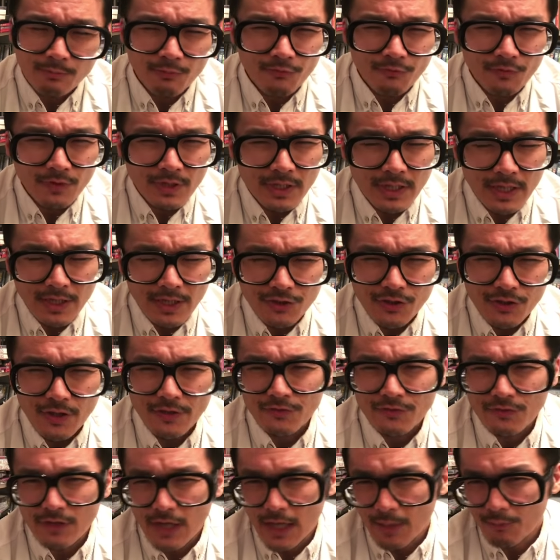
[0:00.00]

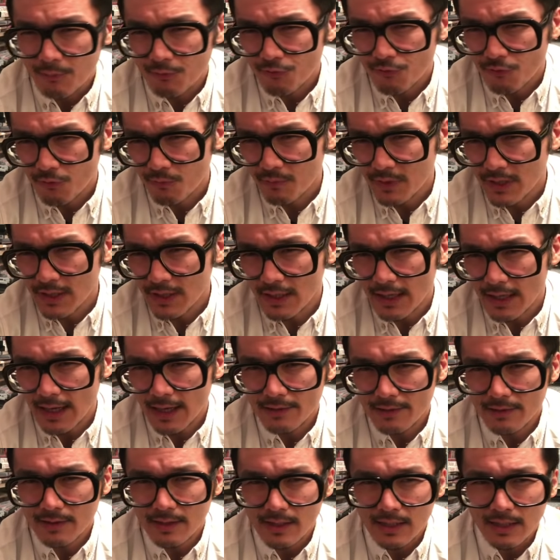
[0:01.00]
VHS tapes for me
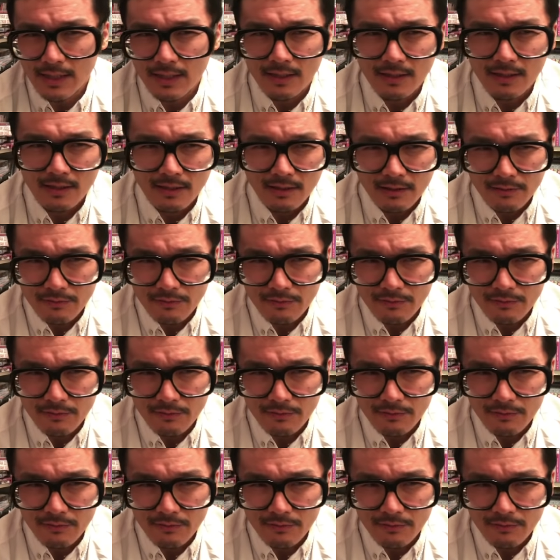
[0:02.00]
at the